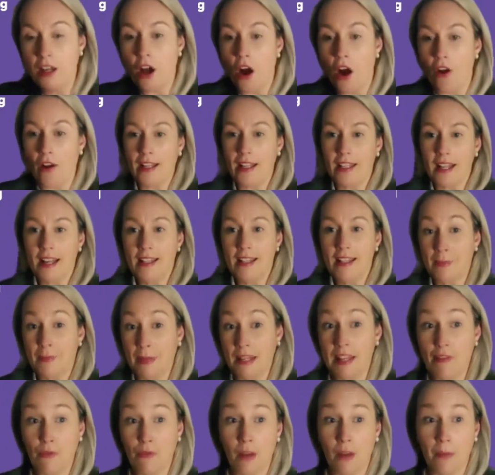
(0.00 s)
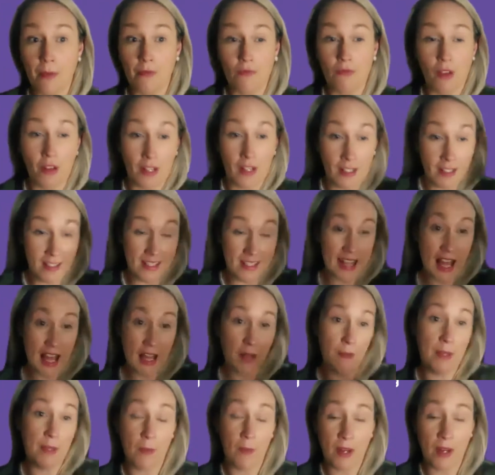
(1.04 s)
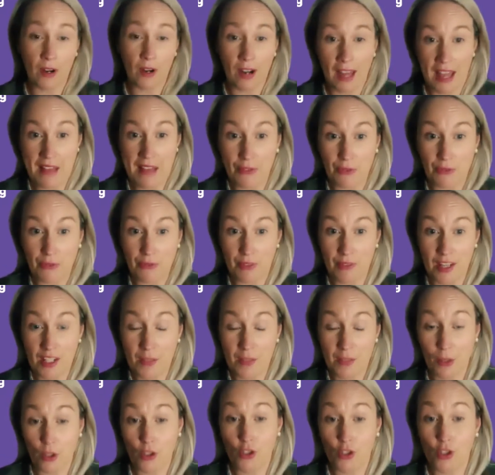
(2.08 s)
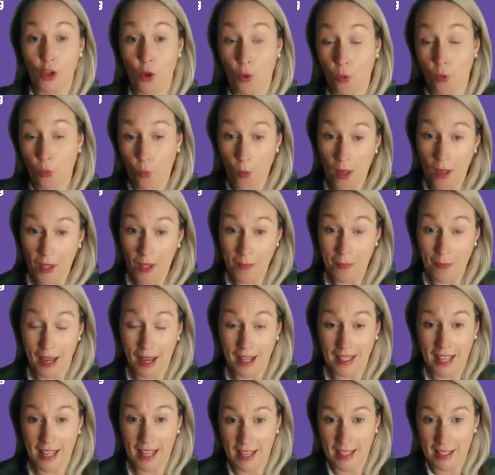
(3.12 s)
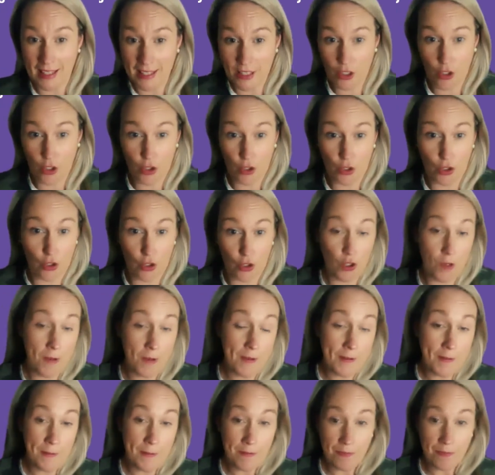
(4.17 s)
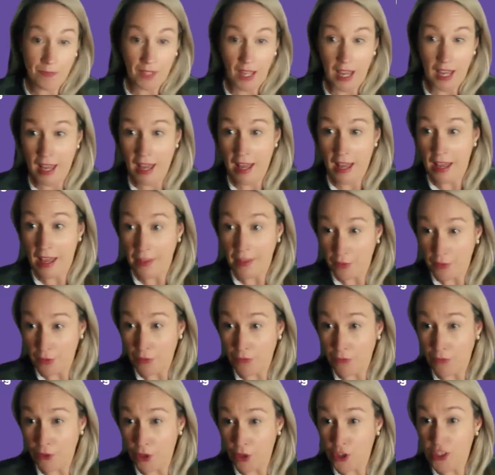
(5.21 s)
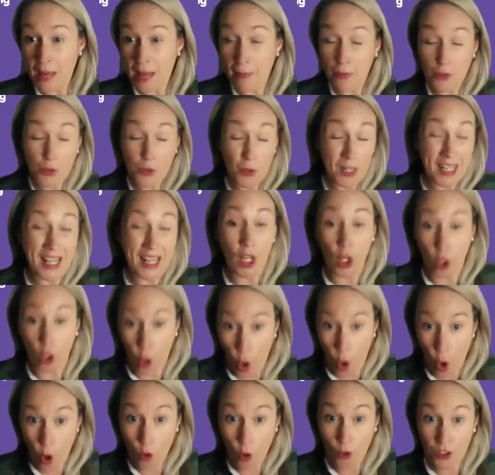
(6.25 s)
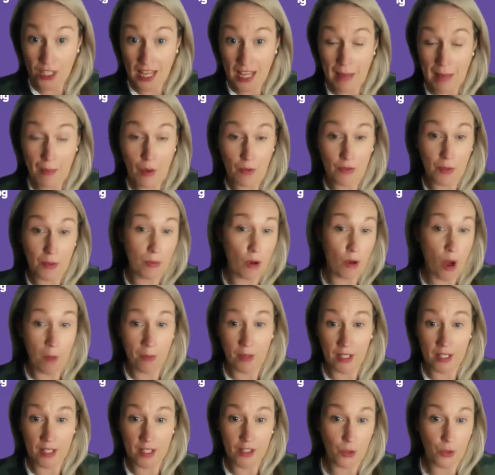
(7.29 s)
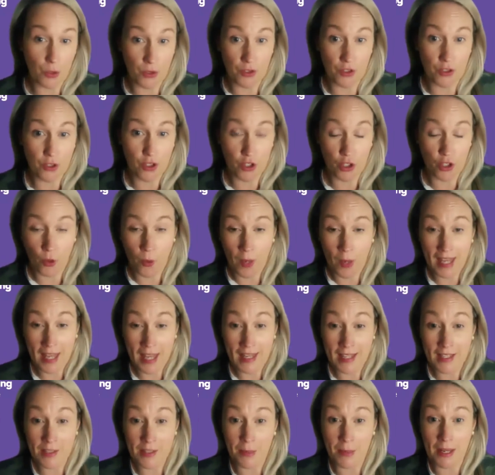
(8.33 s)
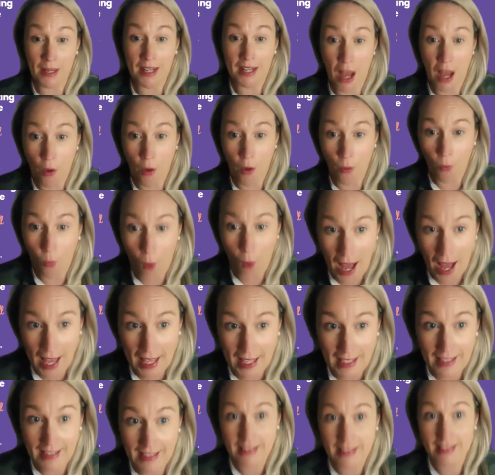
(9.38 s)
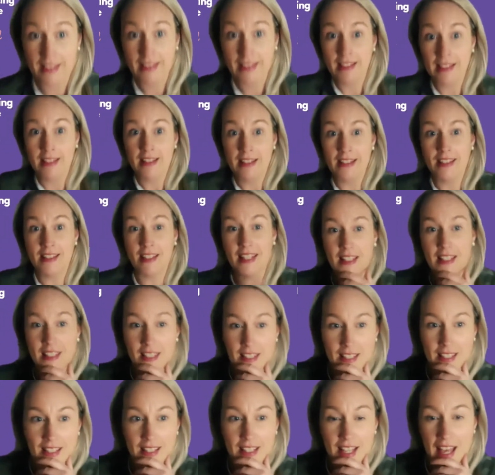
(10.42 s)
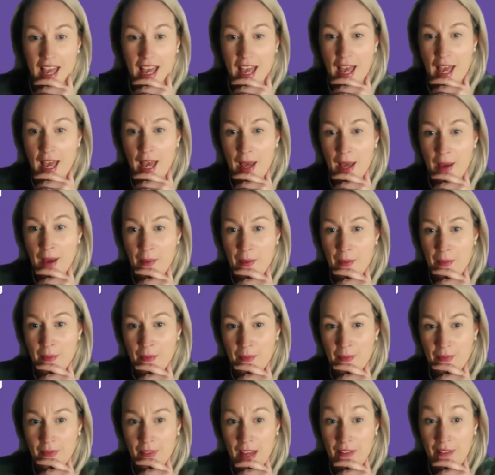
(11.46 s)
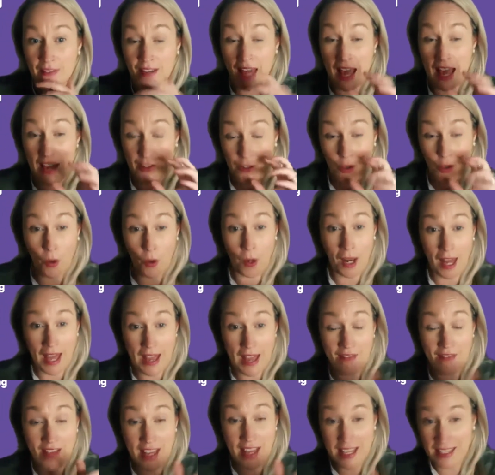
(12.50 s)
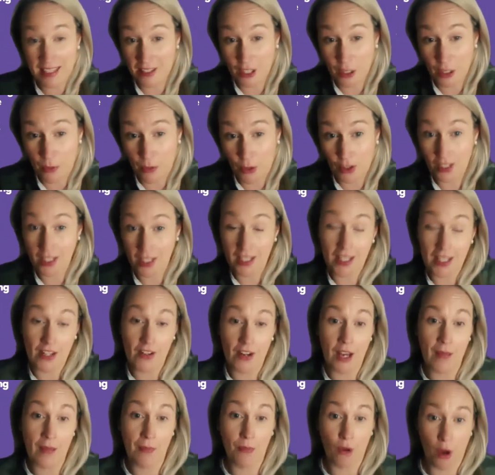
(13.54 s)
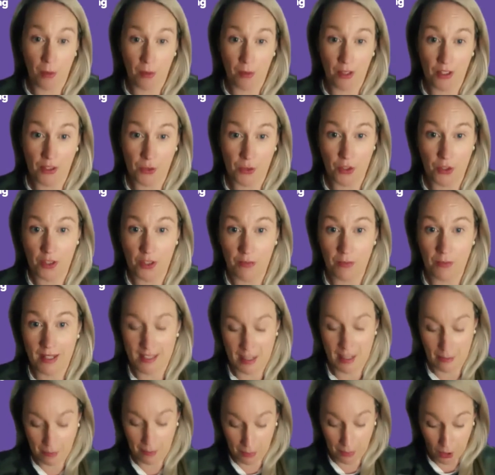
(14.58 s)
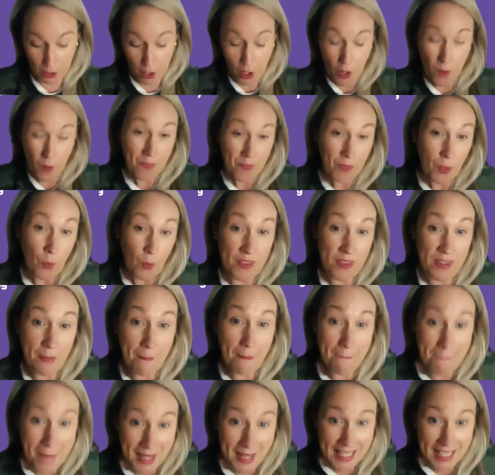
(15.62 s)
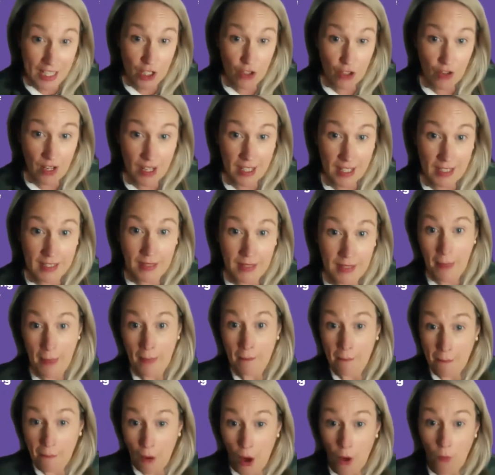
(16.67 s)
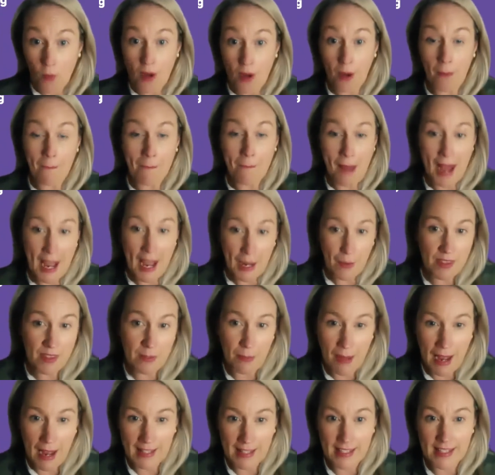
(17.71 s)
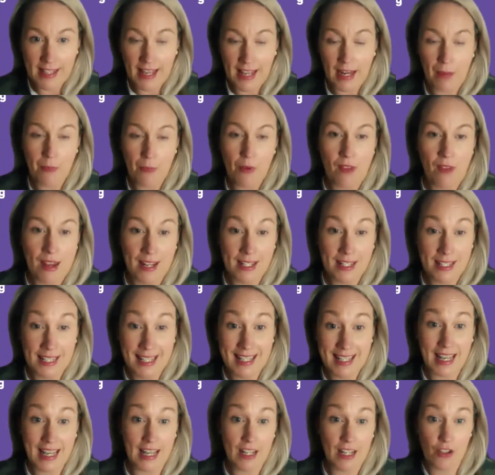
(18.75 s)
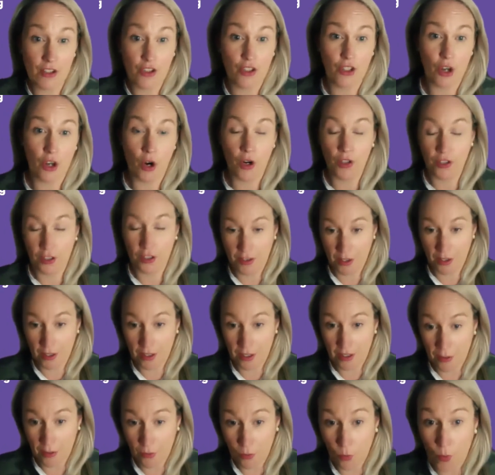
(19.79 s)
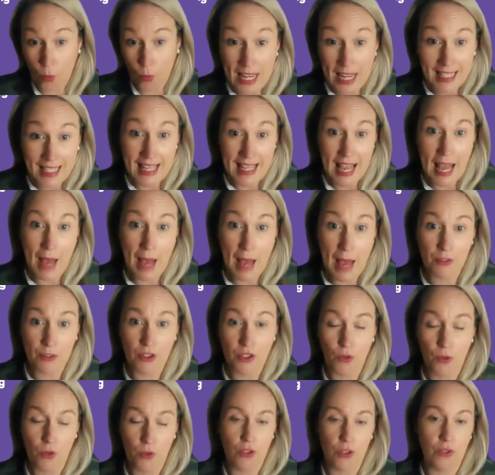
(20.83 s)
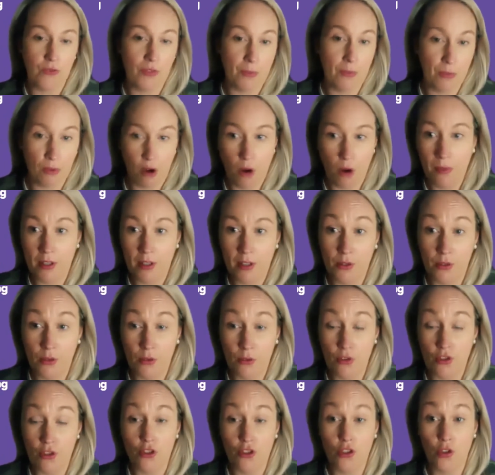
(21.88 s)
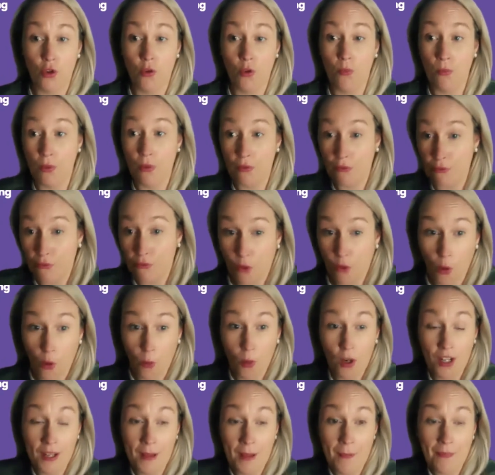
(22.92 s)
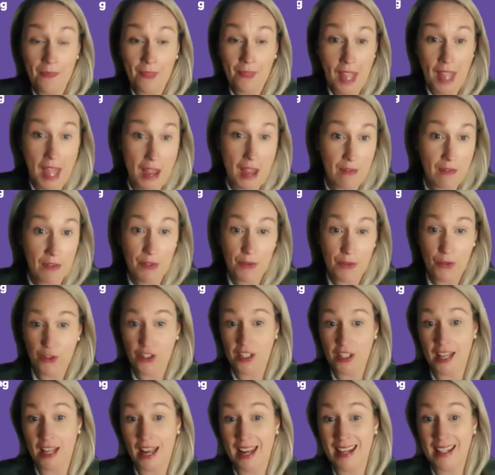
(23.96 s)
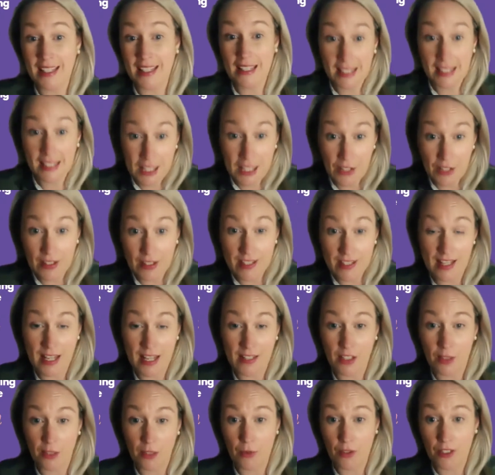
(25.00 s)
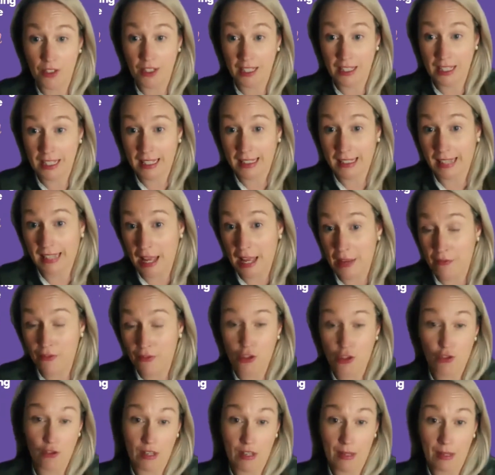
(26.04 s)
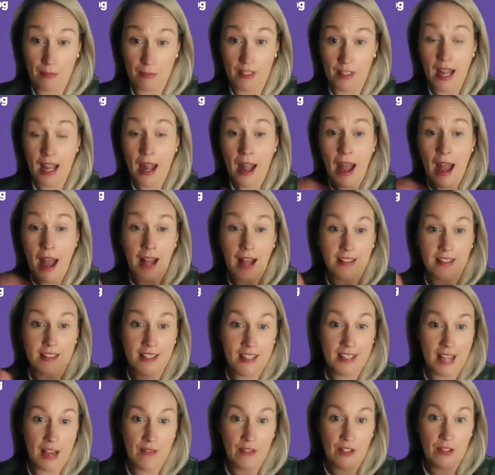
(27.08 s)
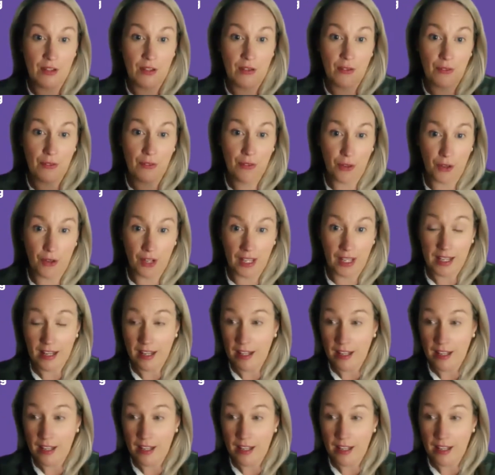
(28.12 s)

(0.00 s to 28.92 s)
All right, guys, I believe we're up and running. It's telling me we are live on Facebook. So welcome back, guys, to the first episode in a long time of the Property Sourcing Show. It has been a while since I've last gone live into the community here at Property Sourcing Made Simple with a mini training. But we are back with the bang tonight, and we're ready to kick start the weekly episodes of the Property Sourcing Show moving forward every Thursday night here inside the community, live streamed at 7:30.